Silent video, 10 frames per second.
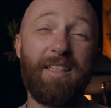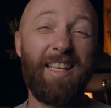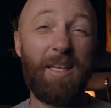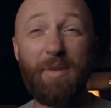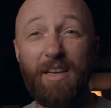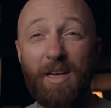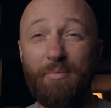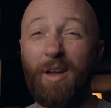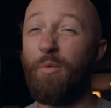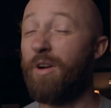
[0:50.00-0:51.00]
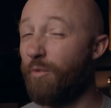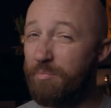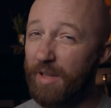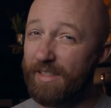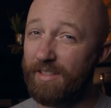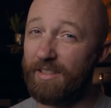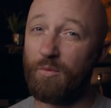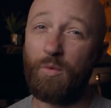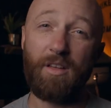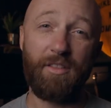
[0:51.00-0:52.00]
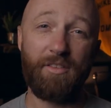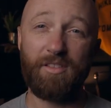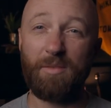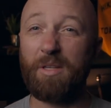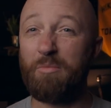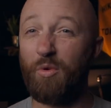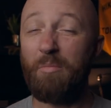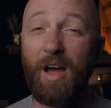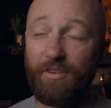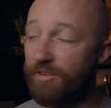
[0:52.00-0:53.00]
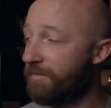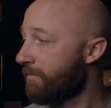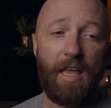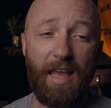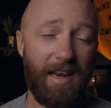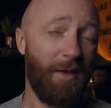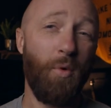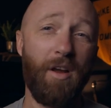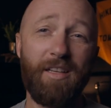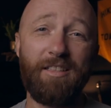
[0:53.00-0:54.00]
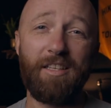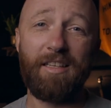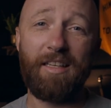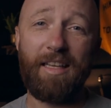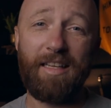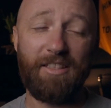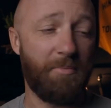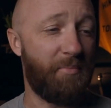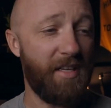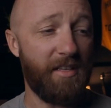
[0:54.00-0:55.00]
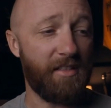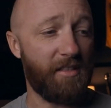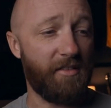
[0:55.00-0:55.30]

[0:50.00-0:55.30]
it's getting beat up. I want to replace it with something more modern. And I wanted it to be